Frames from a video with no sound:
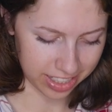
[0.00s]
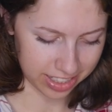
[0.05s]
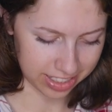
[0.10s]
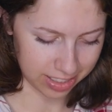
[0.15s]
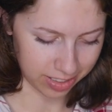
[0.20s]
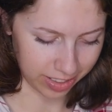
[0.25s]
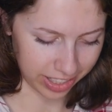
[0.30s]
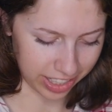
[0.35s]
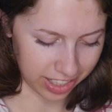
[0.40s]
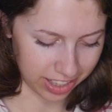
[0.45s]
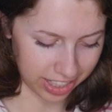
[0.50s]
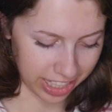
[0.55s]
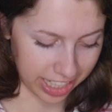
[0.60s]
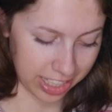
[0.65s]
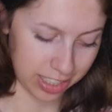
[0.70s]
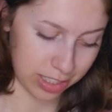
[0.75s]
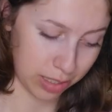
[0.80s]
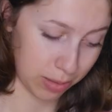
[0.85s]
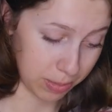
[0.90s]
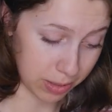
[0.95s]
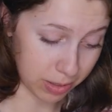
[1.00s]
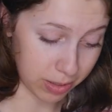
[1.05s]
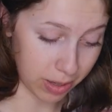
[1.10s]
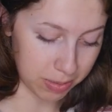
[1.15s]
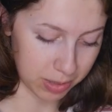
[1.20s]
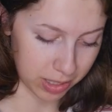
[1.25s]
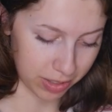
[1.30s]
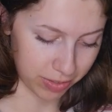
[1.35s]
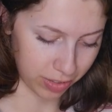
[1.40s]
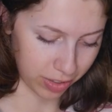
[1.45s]
So I got like a
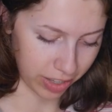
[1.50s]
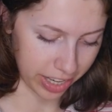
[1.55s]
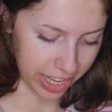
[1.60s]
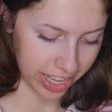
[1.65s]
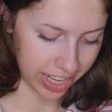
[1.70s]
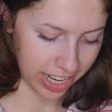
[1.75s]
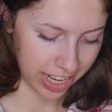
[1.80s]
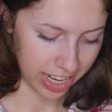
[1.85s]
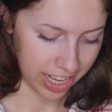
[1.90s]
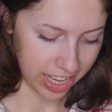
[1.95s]
subscription for it.